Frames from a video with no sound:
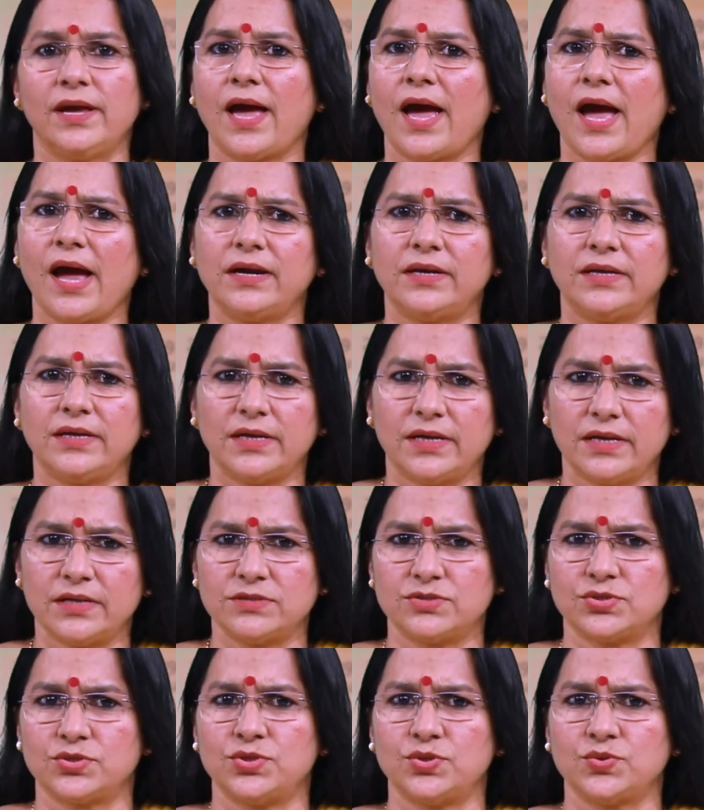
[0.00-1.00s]
and he
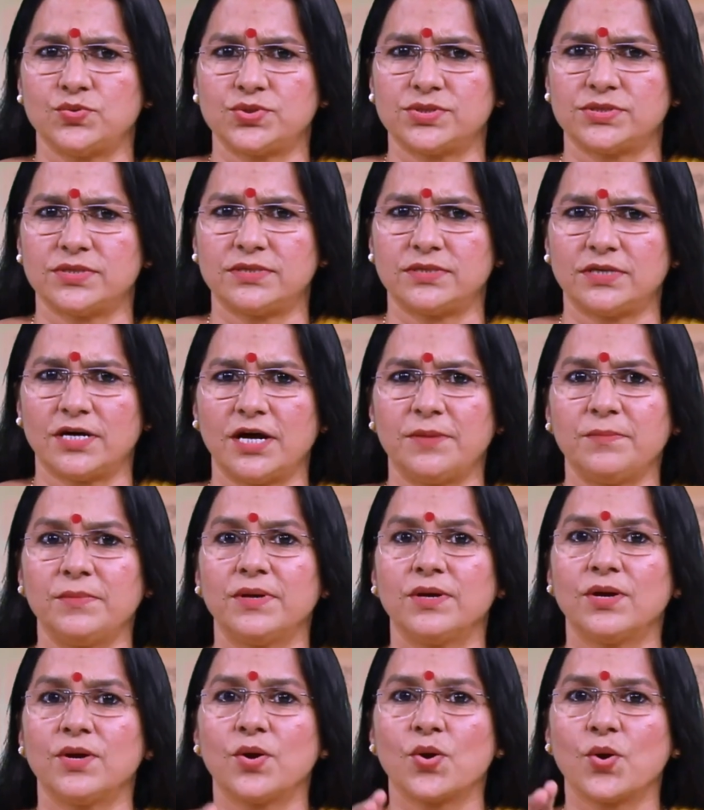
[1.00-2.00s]
introduced the term
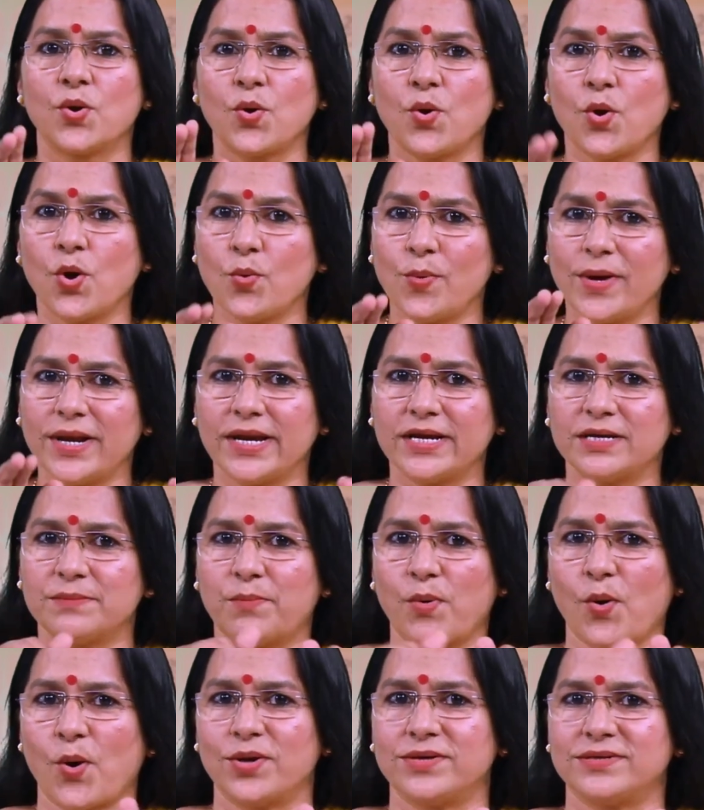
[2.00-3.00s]

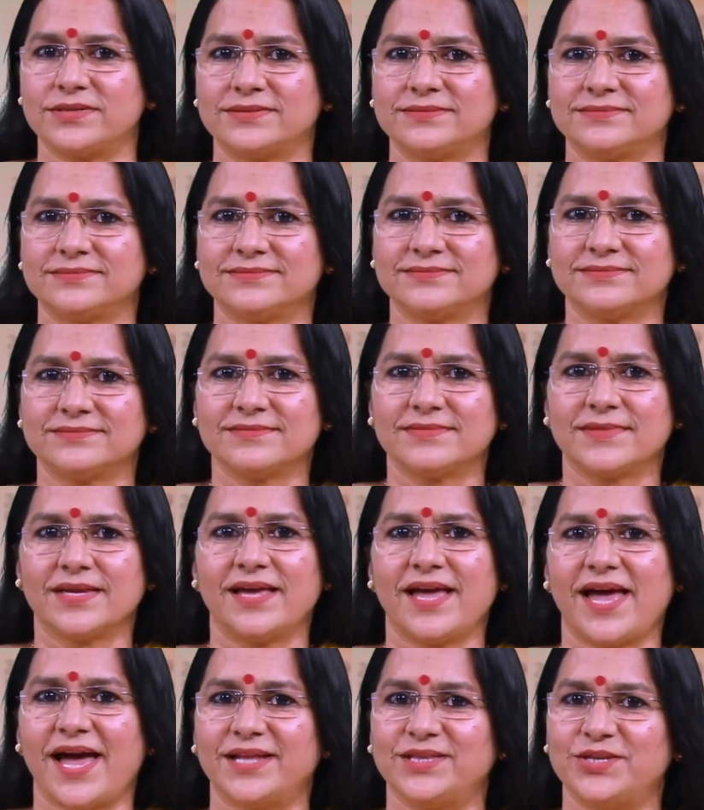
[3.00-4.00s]
covalent bond,
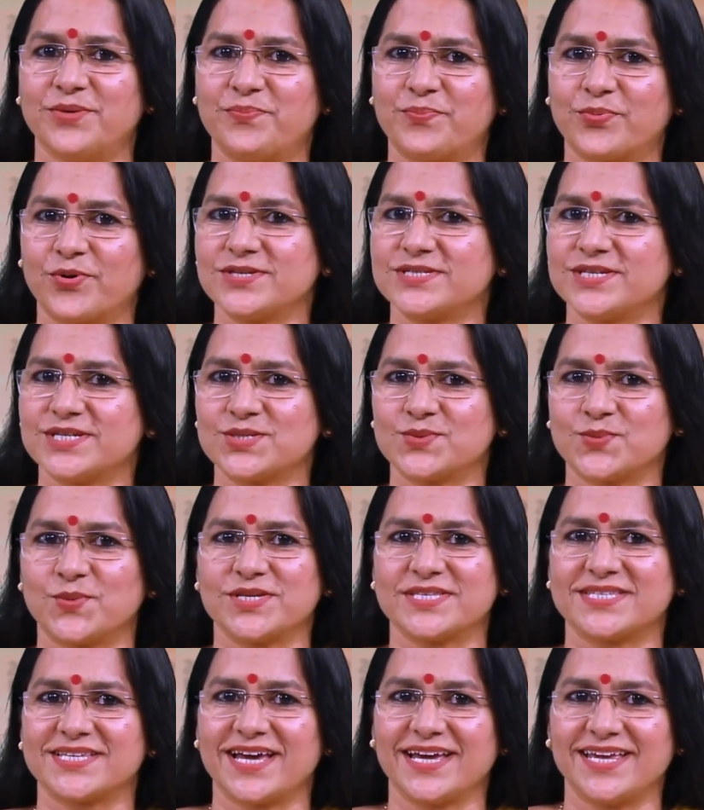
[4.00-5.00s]
and the process
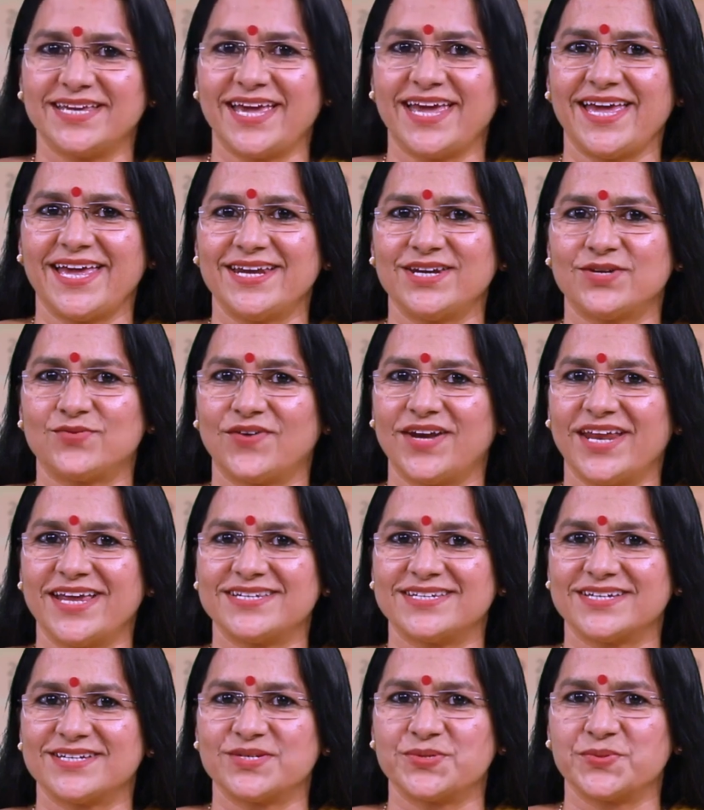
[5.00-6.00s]
was again
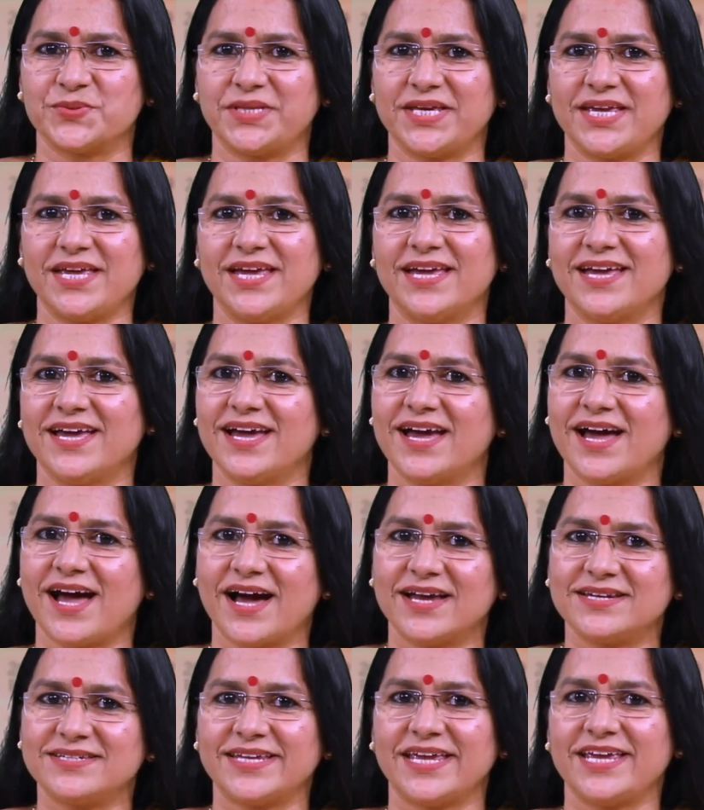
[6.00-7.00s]
related to the
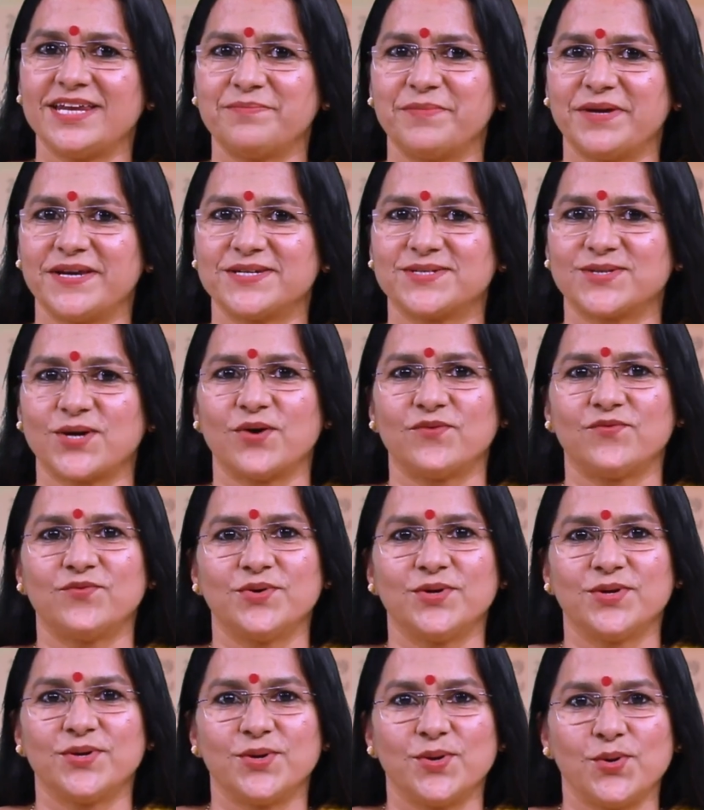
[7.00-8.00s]
attainment of
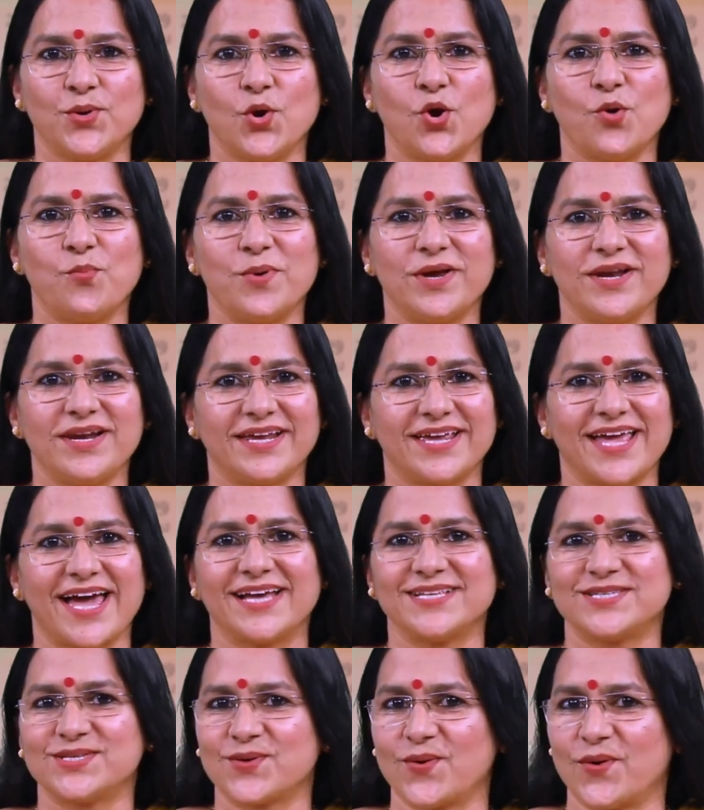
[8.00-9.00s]
noble
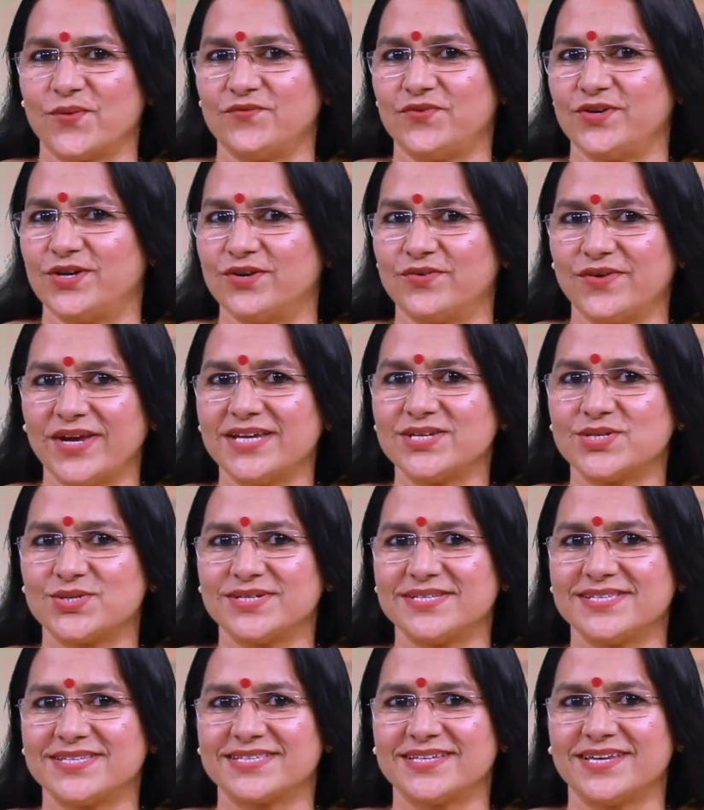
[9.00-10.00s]
gas
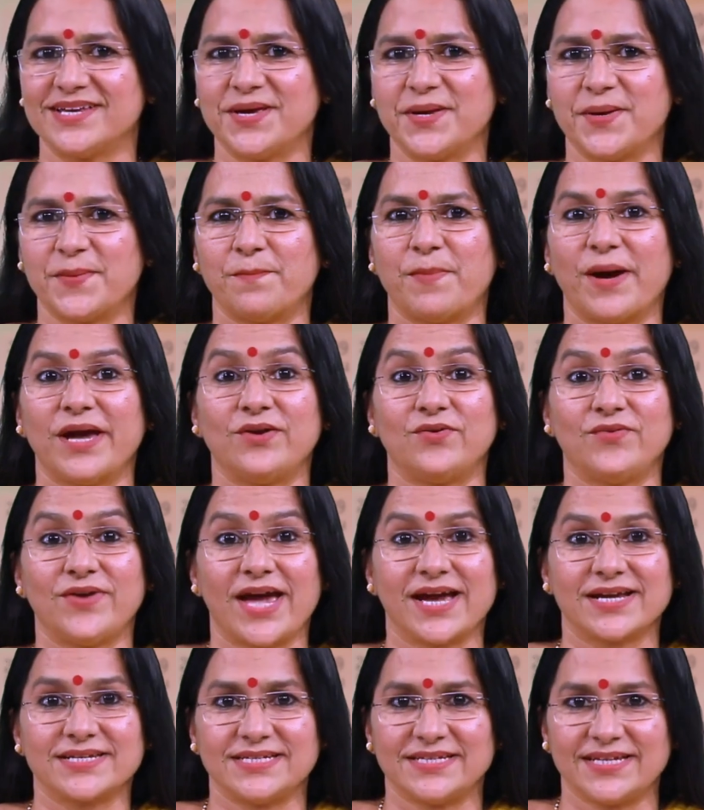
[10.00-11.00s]
configurations by
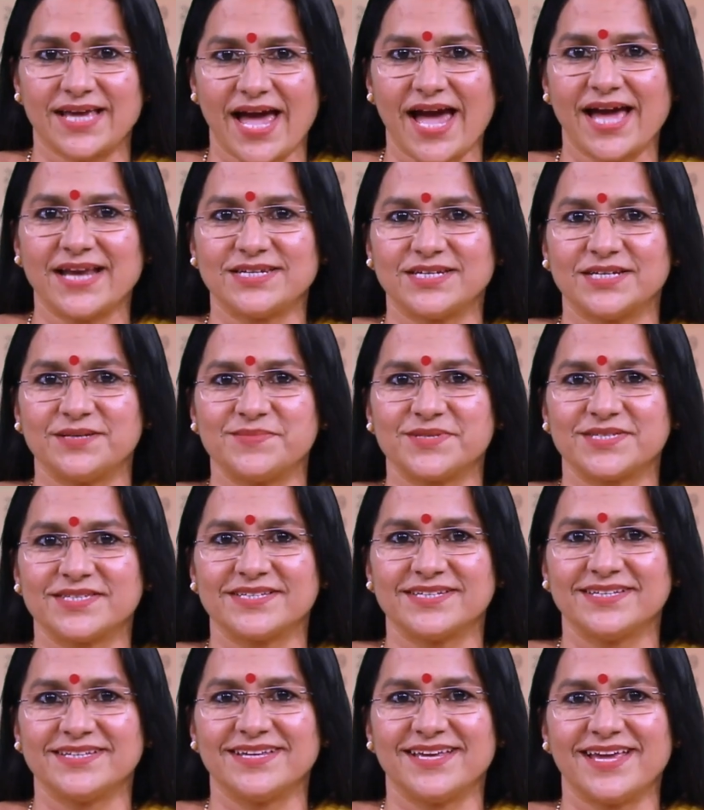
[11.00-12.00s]
reacting
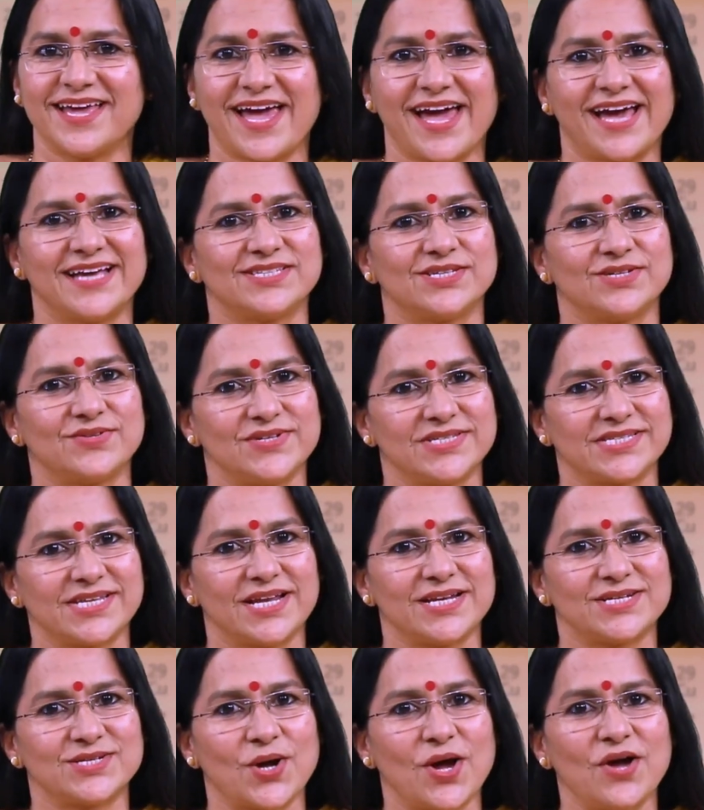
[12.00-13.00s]
atoms as a
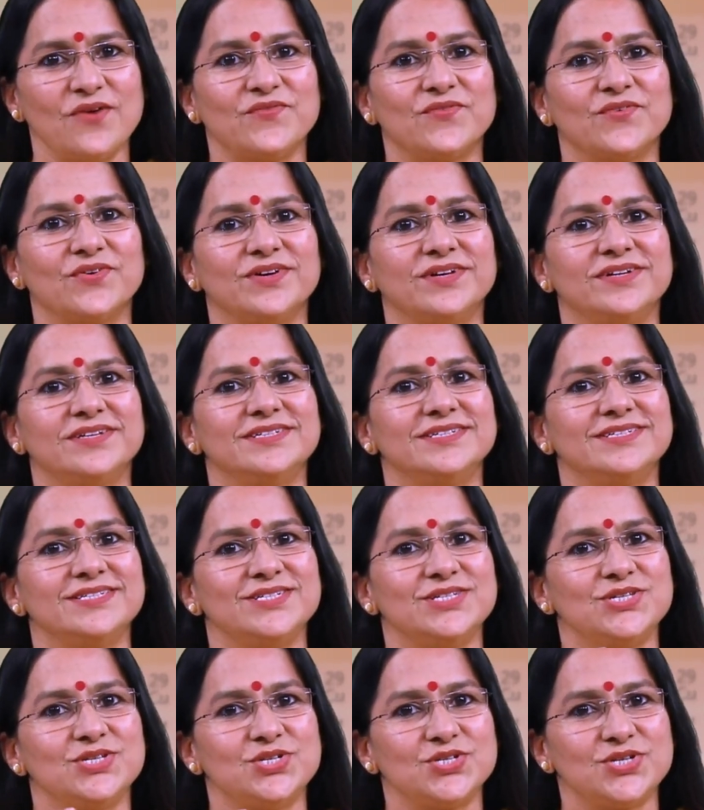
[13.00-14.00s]
result of
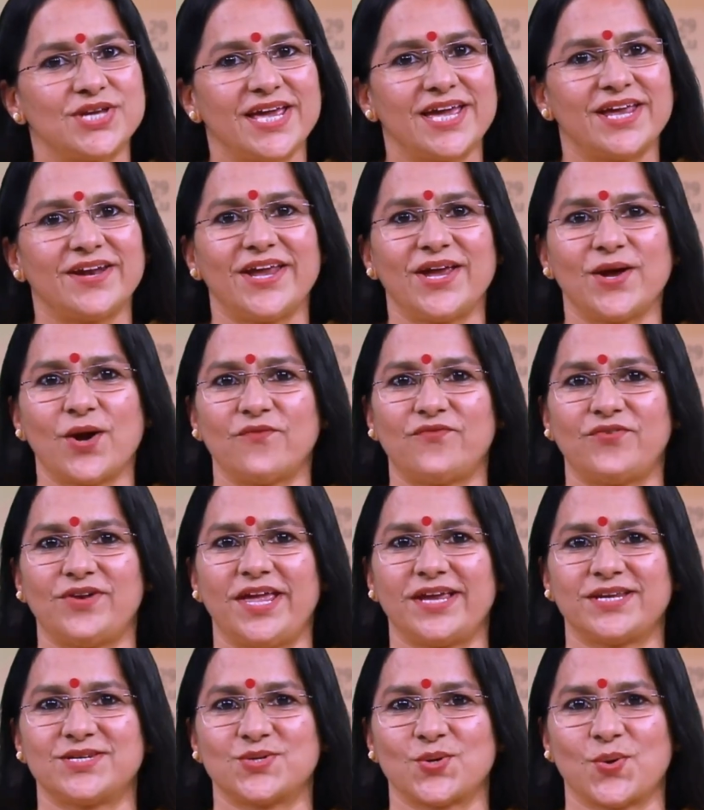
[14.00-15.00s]
sharing of
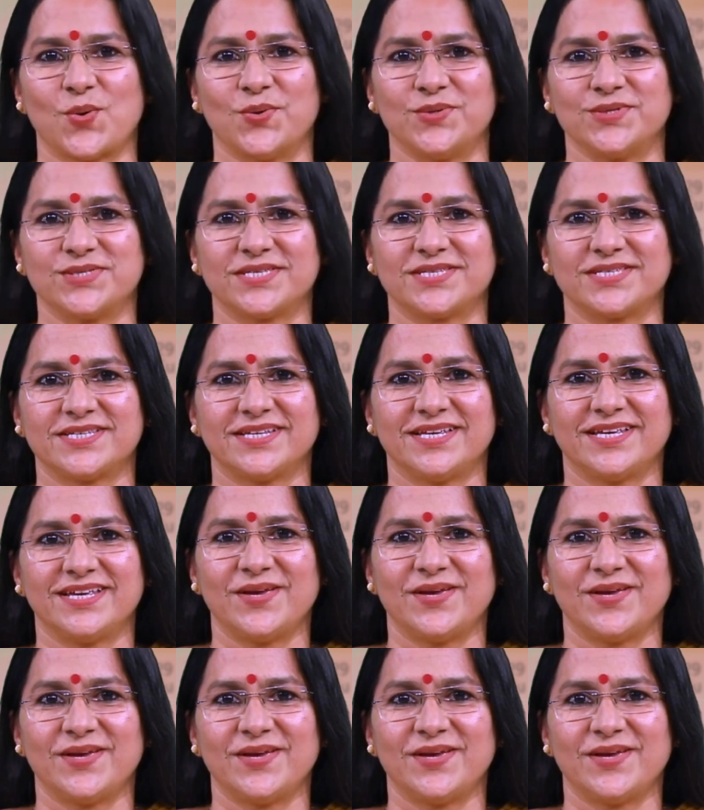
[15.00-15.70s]
electrons.